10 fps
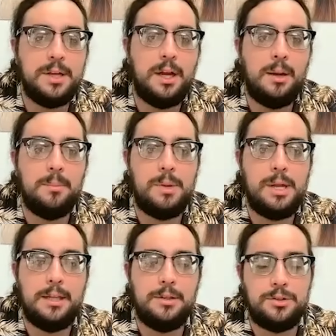Uh,
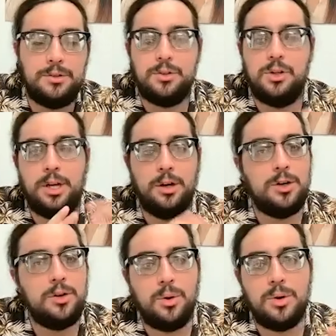it's clear
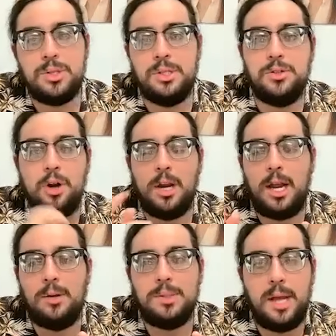indoors, it's dark
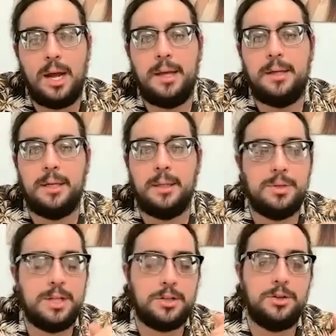outside, and it
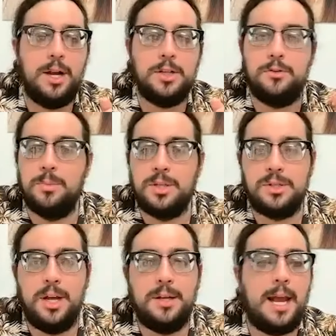protects your eyes from the
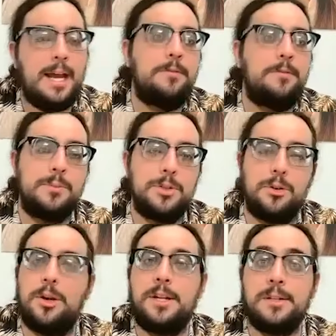sun and from
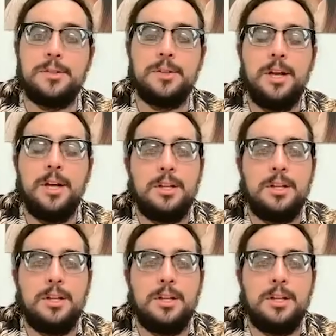screens.